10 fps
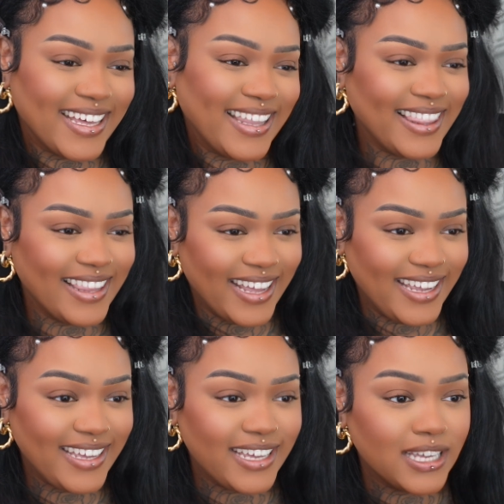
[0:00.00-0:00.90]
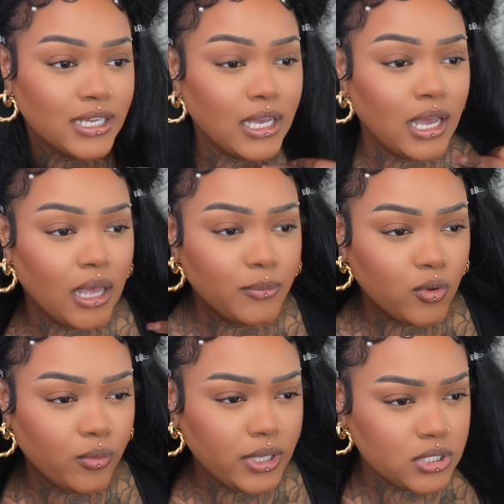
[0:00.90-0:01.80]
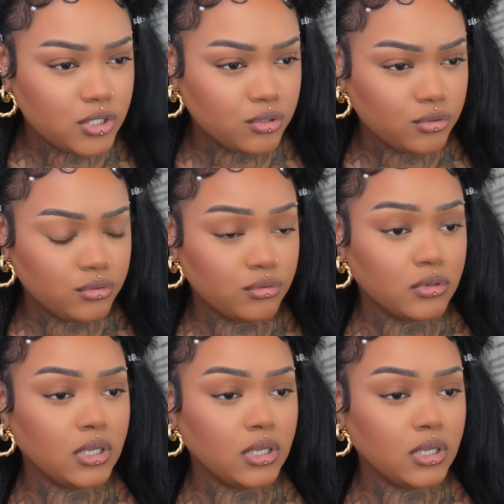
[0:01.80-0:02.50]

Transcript: like. I'm going to